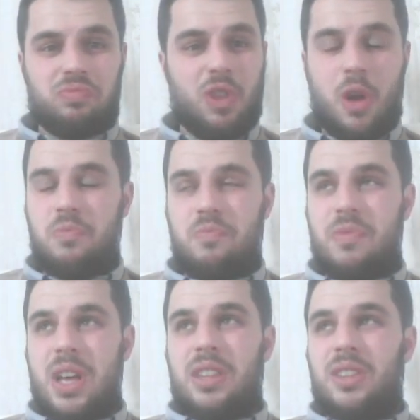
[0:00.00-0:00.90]
No.
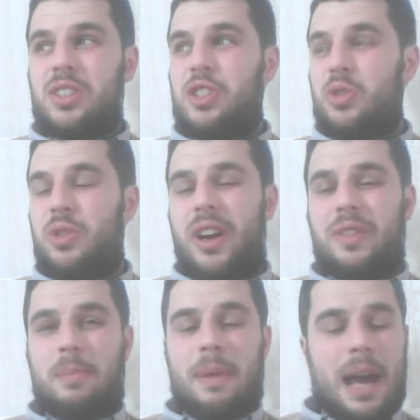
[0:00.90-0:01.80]
Does Chisora
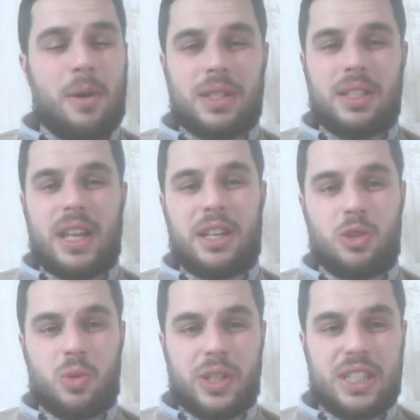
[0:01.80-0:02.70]
have the power to take
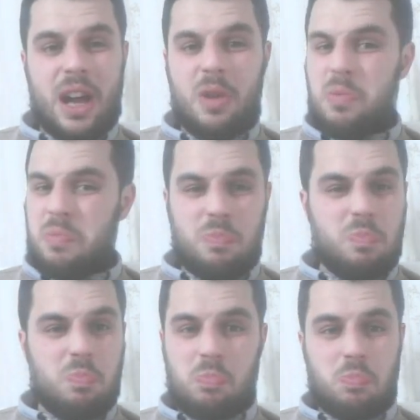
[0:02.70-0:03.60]
Joyce out?
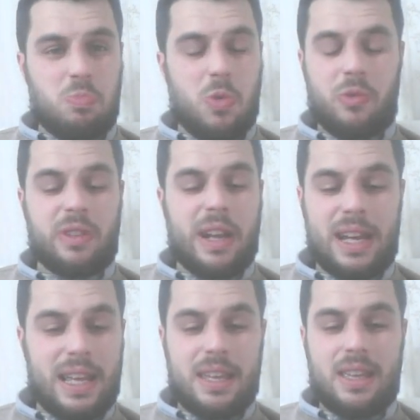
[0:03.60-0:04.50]
Not
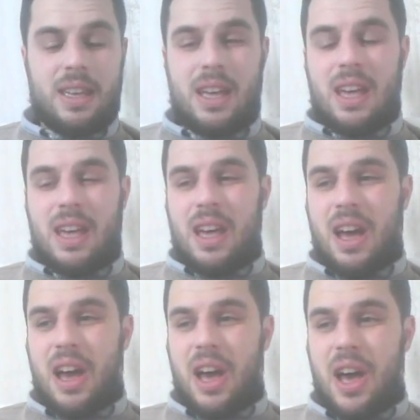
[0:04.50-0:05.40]
really.
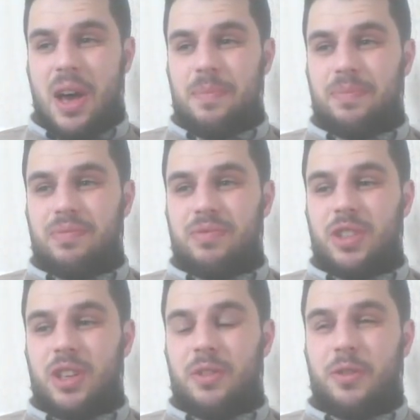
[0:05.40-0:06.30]

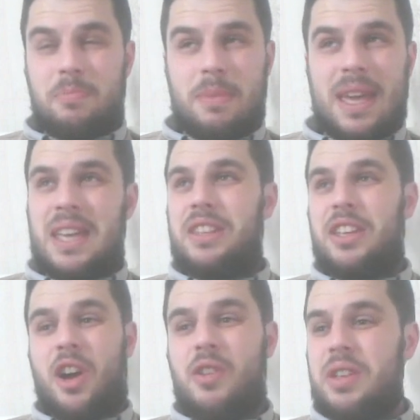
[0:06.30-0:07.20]
Yeah, for me,
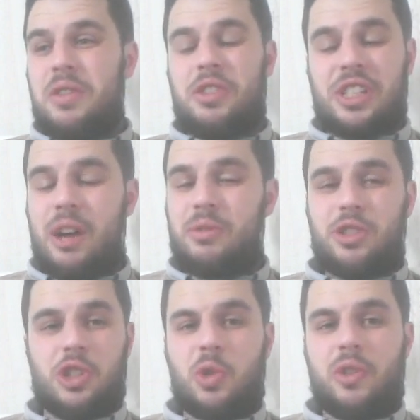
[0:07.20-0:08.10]
the only shout
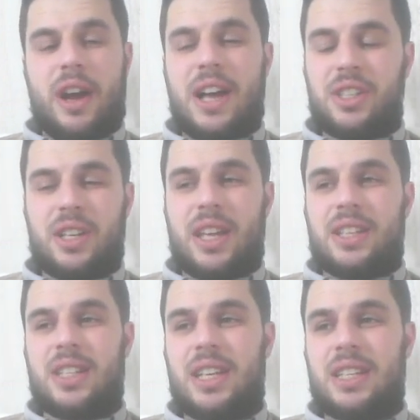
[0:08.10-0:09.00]
Chisora has in
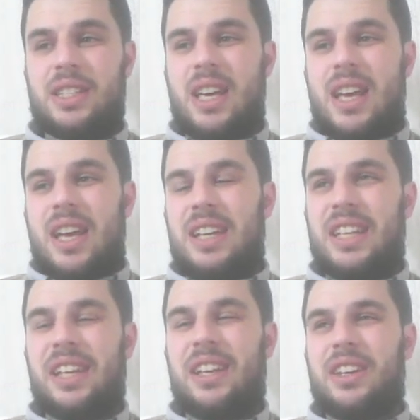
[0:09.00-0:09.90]
this is
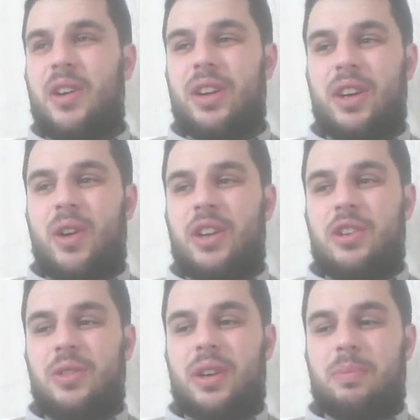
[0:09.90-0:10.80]
he the kind of guy
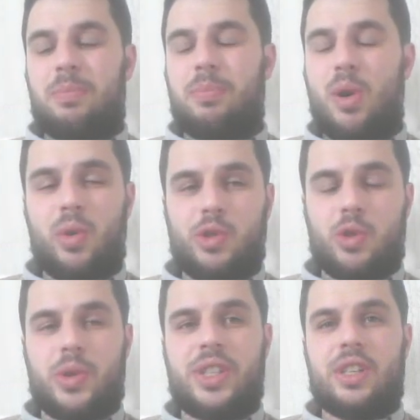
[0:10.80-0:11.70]
who can pull
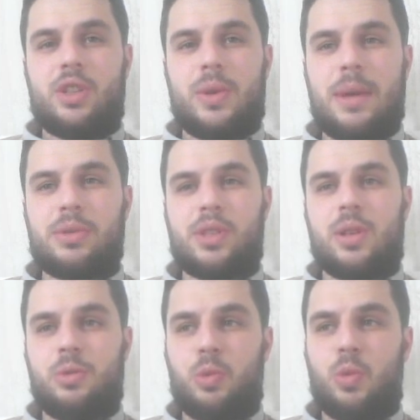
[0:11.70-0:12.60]
Joyce into an
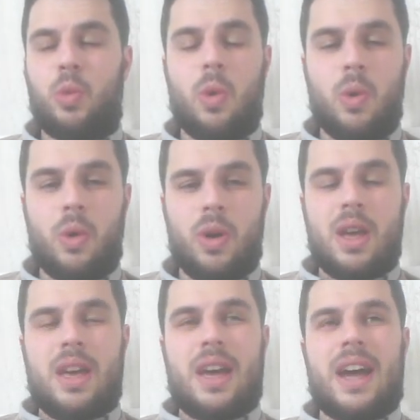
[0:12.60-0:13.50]
absolute war
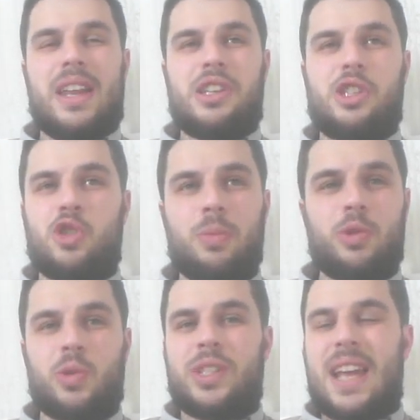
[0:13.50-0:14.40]
and then
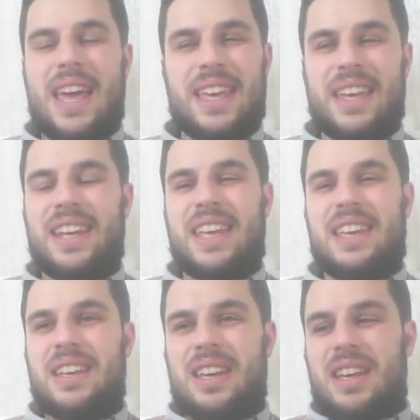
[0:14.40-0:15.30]
stop Joyce late? Can he,